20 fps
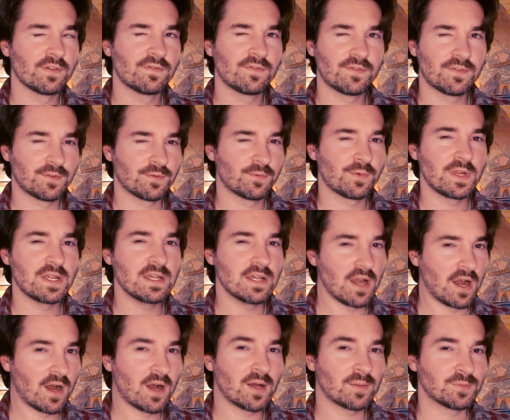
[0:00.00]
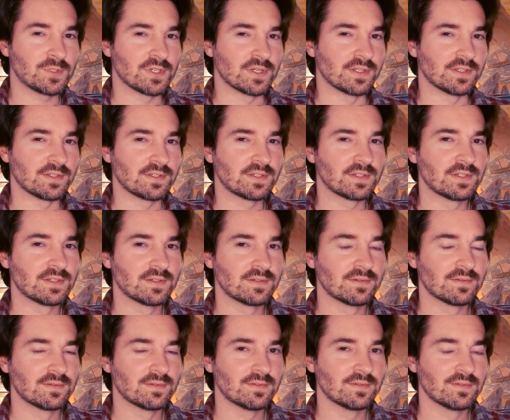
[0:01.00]
three options
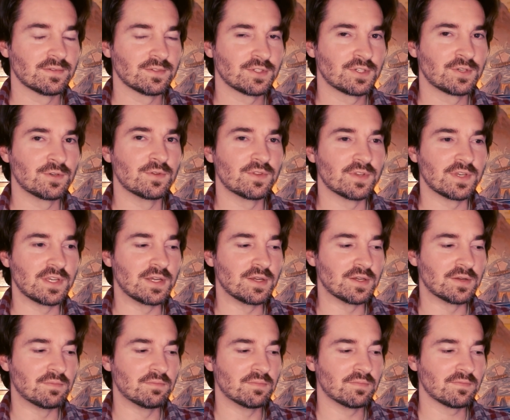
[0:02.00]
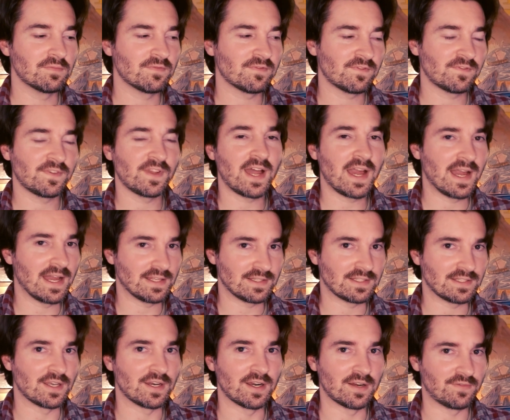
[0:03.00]
to the flats
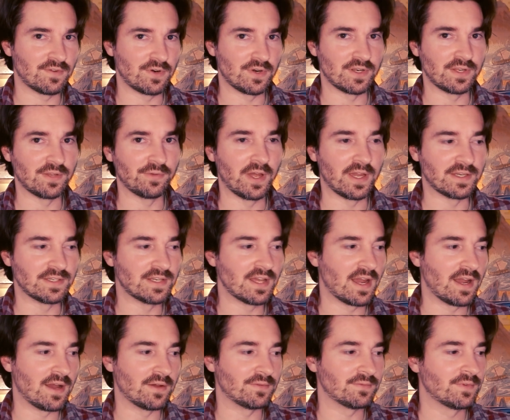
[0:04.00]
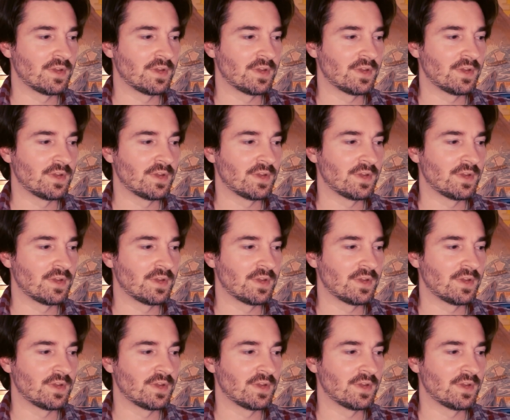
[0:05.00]
that I've already laid down.